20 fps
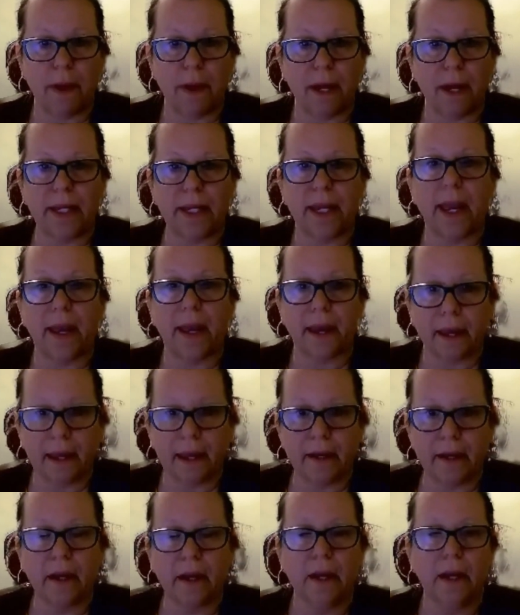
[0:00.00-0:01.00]
I
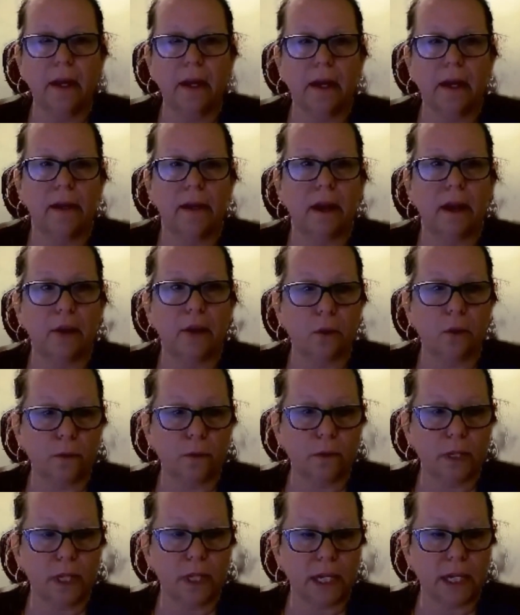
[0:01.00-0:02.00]
can not
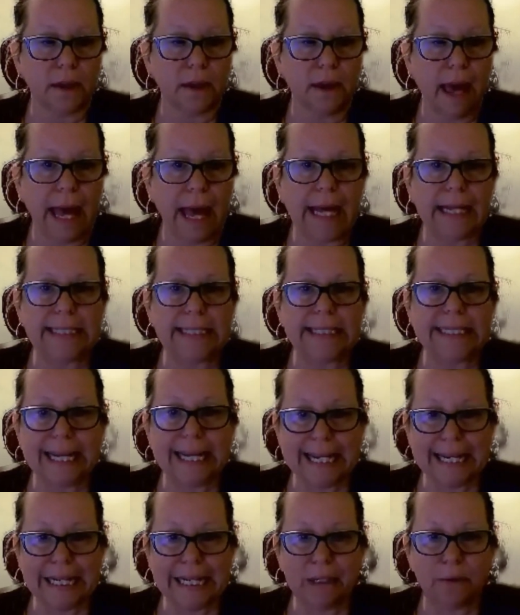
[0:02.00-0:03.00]
only have
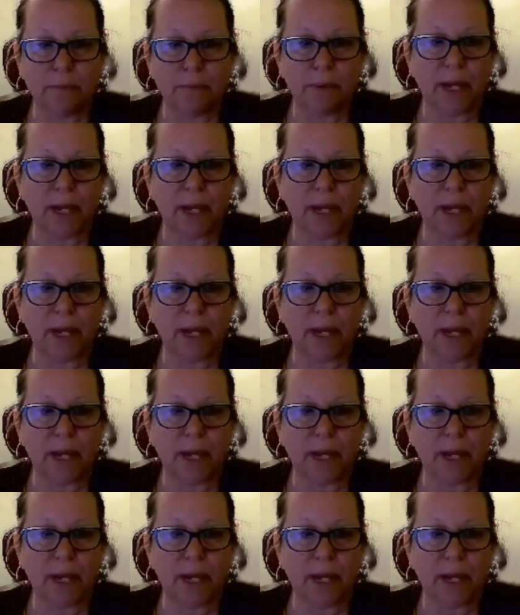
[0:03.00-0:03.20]
data,